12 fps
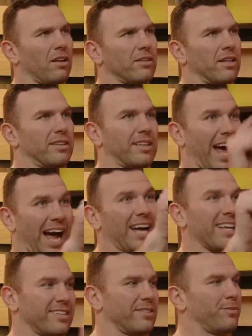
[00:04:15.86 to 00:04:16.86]

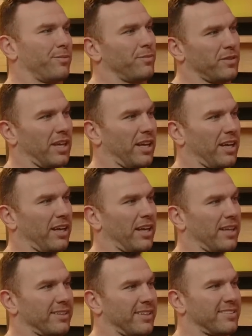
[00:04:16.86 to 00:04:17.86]
that is the
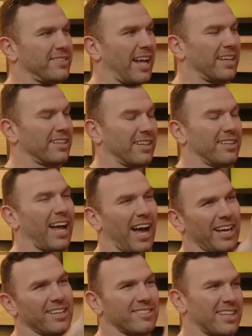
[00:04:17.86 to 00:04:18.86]
yeah. the standard,
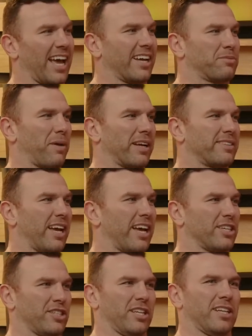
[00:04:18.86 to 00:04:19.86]
that is the
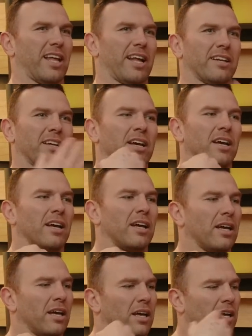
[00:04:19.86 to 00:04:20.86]
expectation and then
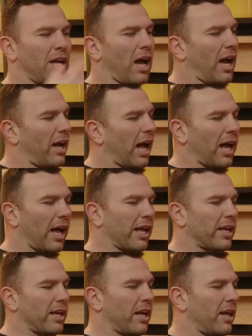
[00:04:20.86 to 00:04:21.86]
uh,
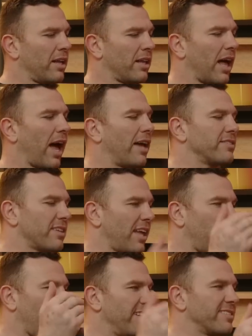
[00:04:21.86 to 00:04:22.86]
as
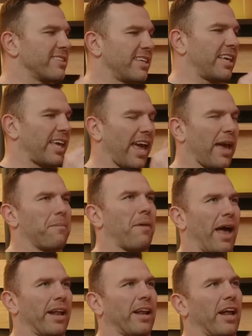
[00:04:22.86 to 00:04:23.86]
as gay
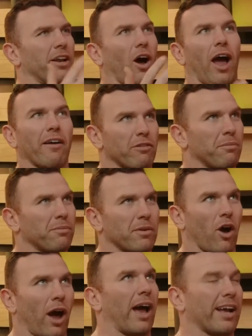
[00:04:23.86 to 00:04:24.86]
men and not every
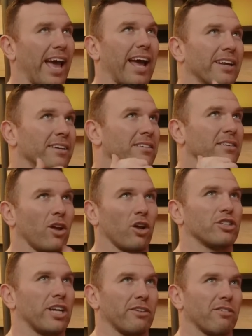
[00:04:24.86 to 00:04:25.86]
not again, not
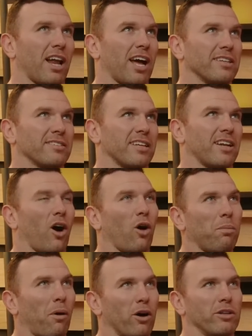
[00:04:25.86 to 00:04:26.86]
generalizing, all
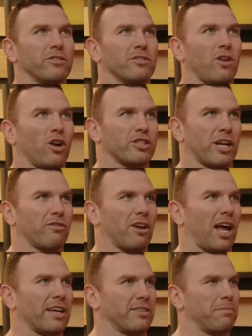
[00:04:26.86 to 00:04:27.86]
points not
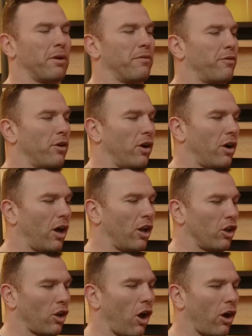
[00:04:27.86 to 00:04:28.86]
generalizing, but for a
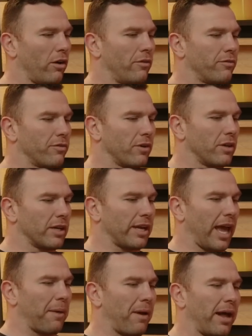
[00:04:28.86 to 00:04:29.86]
lot of
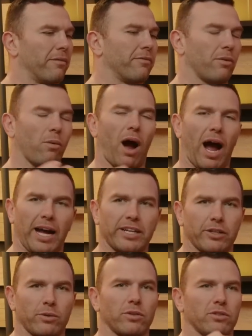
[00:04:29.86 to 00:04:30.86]
gay men and for what I
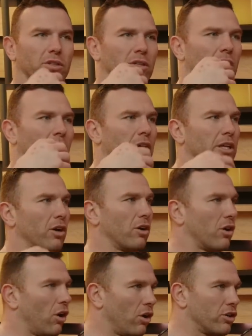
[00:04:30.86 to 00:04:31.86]
do as a, you know
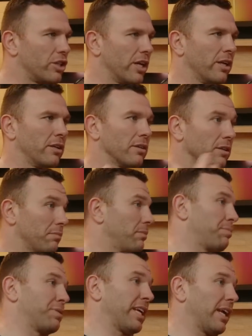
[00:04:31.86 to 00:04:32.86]
coaching
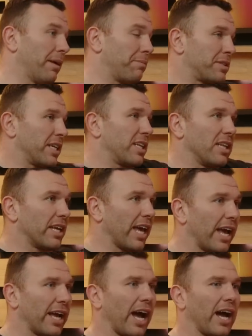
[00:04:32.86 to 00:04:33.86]
mm-hmm. in particular
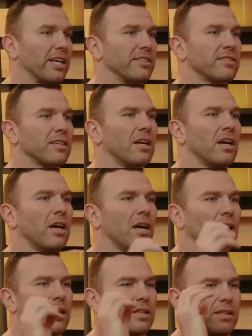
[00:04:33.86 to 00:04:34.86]
gay guys yeah
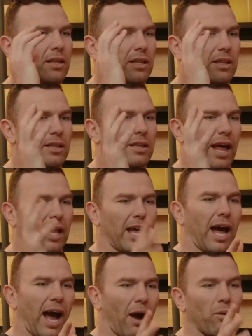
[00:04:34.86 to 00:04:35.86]
that
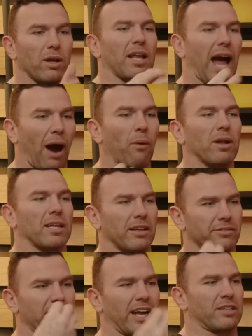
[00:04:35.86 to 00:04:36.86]
our our
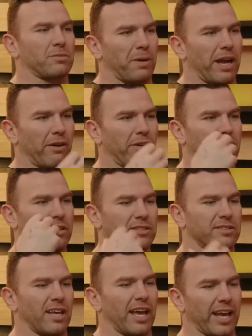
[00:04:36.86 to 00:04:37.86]
lived
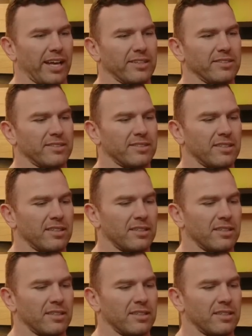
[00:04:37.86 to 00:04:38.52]
experience is